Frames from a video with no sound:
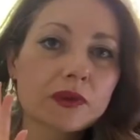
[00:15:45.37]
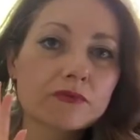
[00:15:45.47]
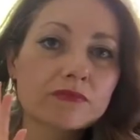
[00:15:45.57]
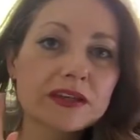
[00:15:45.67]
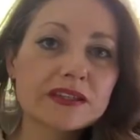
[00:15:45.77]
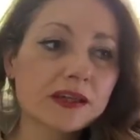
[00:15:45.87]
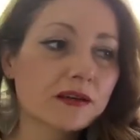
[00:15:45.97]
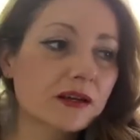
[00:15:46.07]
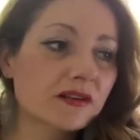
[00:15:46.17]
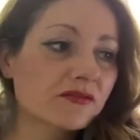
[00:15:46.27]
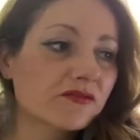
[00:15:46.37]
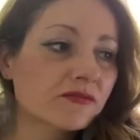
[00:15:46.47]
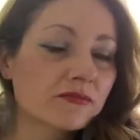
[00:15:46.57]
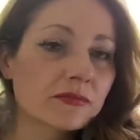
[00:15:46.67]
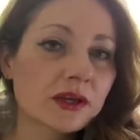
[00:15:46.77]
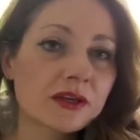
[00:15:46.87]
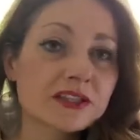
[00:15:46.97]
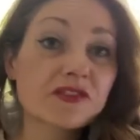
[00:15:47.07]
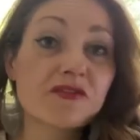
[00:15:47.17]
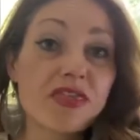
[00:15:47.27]
reading kind of
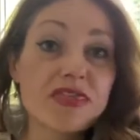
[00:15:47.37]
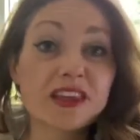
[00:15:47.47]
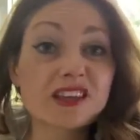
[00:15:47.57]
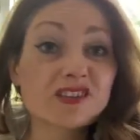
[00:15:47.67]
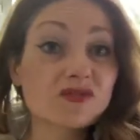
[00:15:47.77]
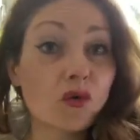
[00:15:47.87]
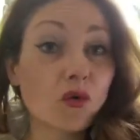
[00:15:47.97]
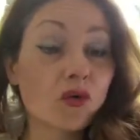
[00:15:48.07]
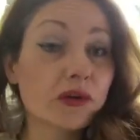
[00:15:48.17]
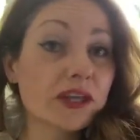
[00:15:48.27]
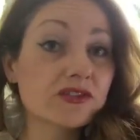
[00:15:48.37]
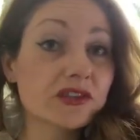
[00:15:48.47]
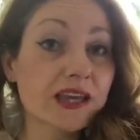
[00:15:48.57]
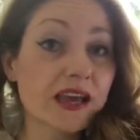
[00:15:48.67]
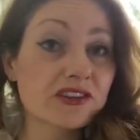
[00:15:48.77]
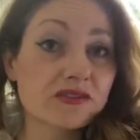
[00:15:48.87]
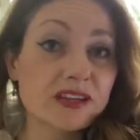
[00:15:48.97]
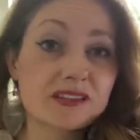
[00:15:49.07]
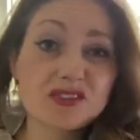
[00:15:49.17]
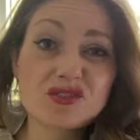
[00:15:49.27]
different things for each of the
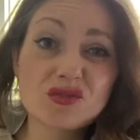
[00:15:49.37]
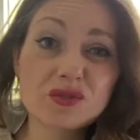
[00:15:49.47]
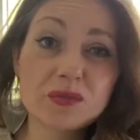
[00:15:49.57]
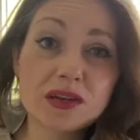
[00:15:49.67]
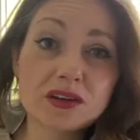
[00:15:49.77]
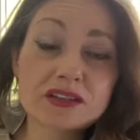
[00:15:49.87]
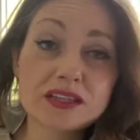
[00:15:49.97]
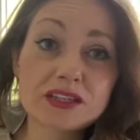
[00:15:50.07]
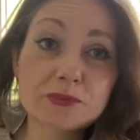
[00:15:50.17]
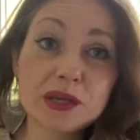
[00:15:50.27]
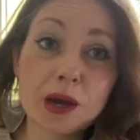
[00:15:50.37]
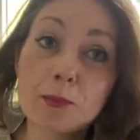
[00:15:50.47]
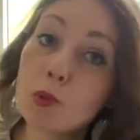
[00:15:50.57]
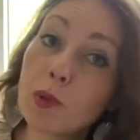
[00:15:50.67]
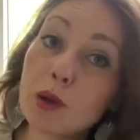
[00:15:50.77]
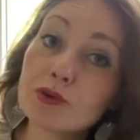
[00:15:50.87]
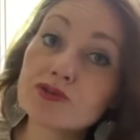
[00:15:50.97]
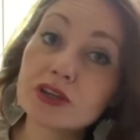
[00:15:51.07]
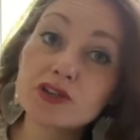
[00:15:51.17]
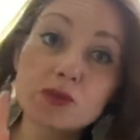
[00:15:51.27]
categories. And I thought this would be a nice thing to pick up more
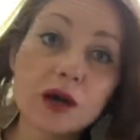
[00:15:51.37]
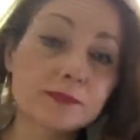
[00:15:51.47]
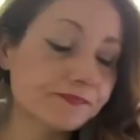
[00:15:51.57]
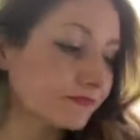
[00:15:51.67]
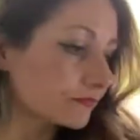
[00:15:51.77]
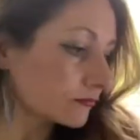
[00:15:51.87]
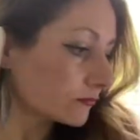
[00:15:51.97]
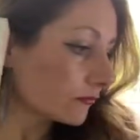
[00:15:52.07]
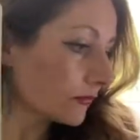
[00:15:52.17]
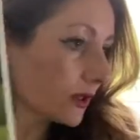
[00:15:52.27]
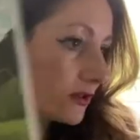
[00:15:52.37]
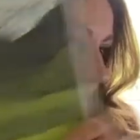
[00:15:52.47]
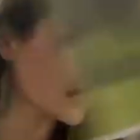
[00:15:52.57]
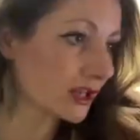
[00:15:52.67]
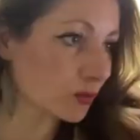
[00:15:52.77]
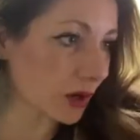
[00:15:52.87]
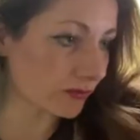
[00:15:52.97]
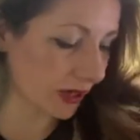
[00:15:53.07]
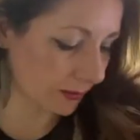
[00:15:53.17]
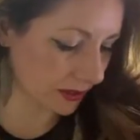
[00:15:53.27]
poetry as well. So that is one
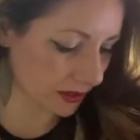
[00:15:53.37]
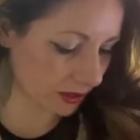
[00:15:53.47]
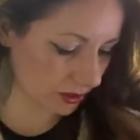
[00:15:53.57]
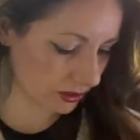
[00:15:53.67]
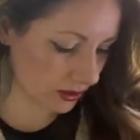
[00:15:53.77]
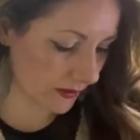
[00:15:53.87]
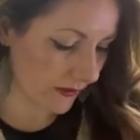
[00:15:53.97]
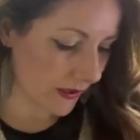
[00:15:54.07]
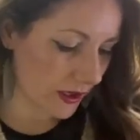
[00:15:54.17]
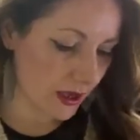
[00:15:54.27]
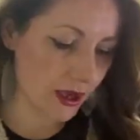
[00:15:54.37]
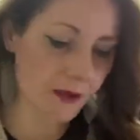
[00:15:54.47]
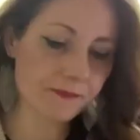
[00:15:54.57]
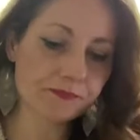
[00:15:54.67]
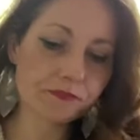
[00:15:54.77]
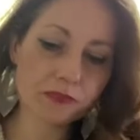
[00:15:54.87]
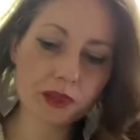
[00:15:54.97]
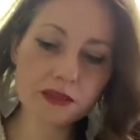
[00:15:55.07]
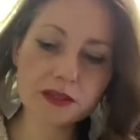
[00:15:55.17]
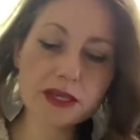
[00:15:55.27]
recommendation. The
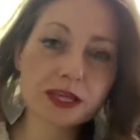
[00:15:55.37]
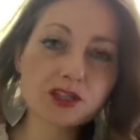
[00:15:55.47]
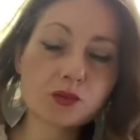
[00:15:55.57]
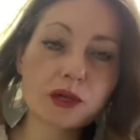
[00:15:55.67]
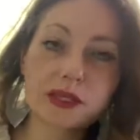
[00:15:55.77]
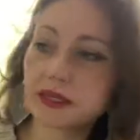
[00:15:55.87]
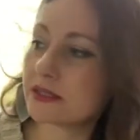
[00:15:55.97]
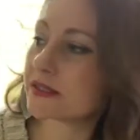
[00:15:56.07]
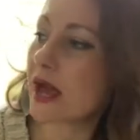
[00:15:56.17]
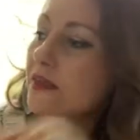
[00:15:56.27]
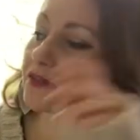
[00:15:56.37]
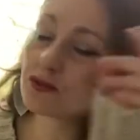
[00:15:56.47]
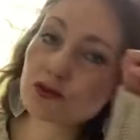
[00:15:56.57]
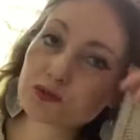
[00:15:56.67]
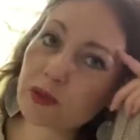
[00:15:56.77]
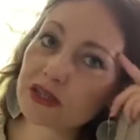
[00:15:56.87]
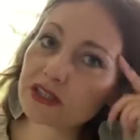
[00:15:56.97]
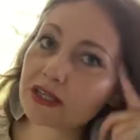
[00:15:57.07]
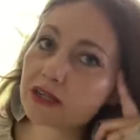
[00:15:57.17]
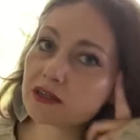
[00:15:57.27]
next one is At the Source by
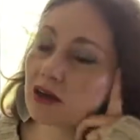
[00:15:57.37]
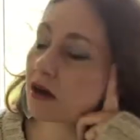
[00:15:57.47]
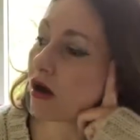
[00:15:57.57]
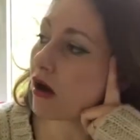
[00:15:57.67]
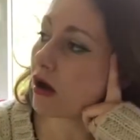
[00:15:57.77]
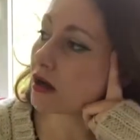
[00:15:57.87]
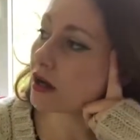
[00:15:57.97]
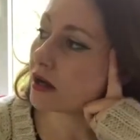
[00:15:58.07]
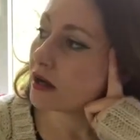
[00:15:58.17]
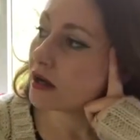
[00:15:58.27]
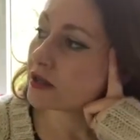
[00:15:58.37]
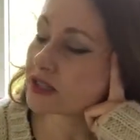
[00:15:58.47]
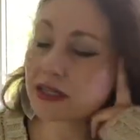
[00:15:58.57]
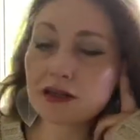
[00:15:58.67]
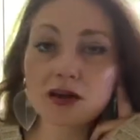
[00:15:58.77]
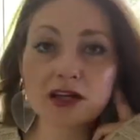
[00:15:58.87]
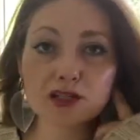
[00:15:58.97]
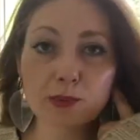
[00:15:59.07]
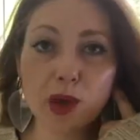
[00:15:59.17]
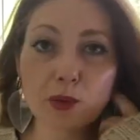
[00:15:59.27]
Gillian Clark. Gillian Clark is
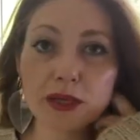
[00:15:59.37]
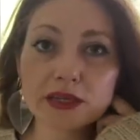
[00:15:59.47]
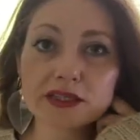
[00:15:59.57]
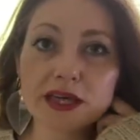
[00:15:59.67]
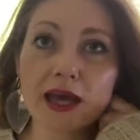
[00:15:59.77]
a poet,